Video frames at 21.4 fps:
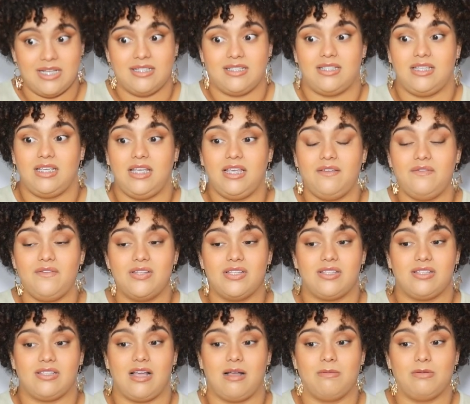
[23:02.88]
She even
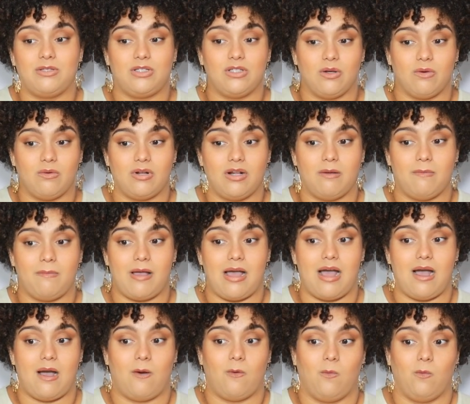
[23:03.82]
stopped showing up
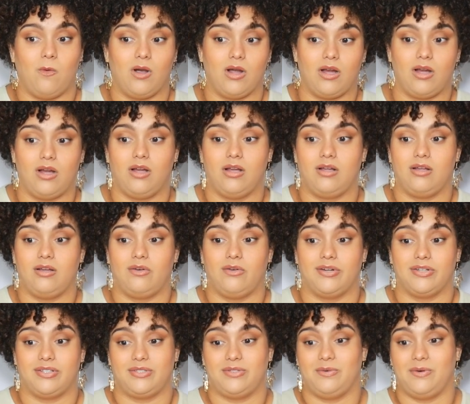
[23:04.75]
at work,
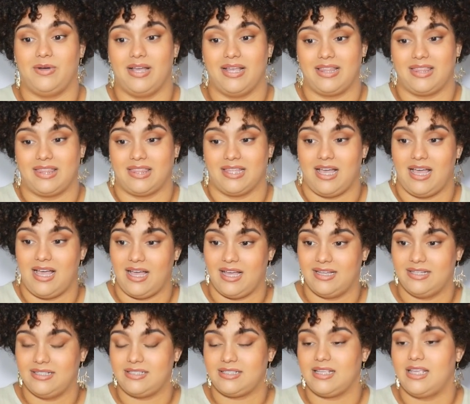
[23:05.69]
or so I thought.
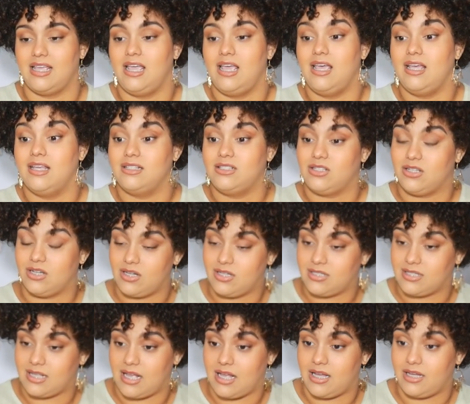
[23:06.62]

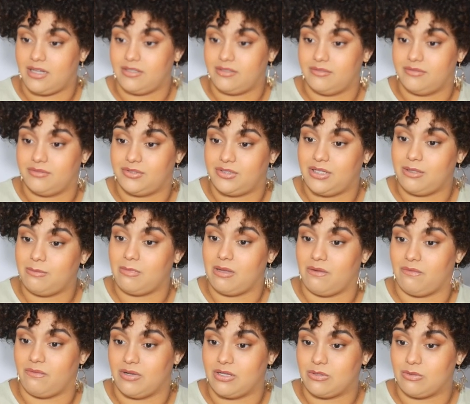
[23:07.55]
Turns out she
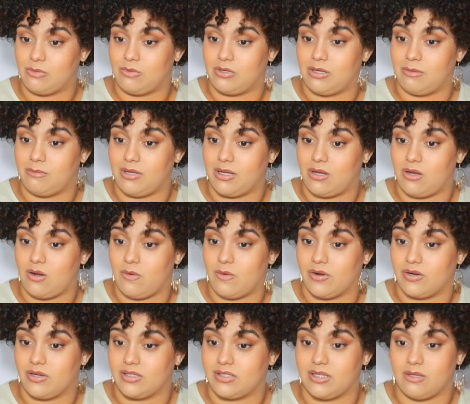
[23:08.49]
made friends with one of my
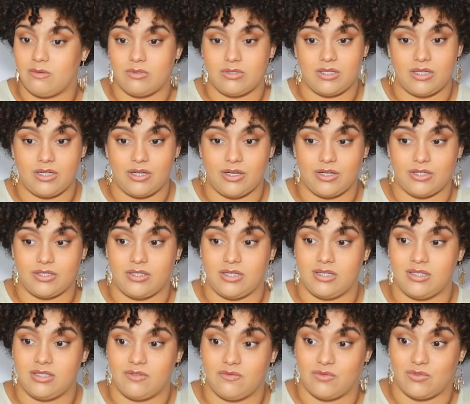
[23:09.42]
coworkers and was sending her
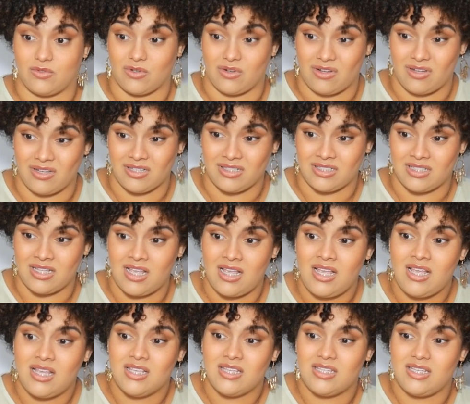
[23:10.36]
tons of drawings
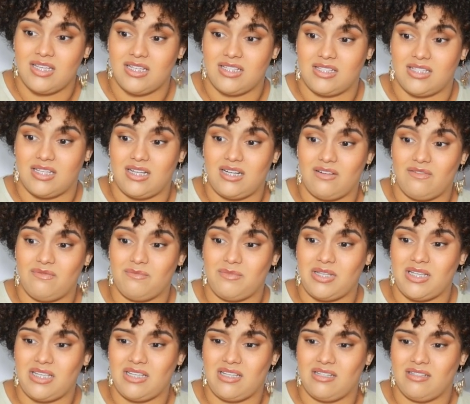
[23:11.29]
she did of
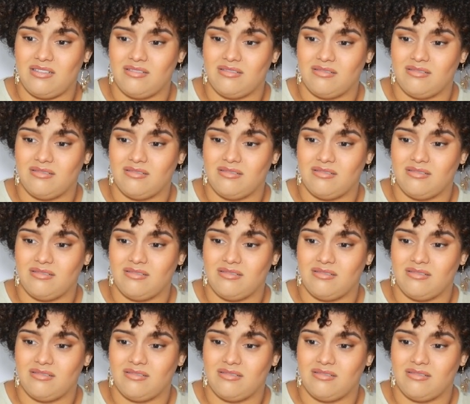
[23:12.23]
me.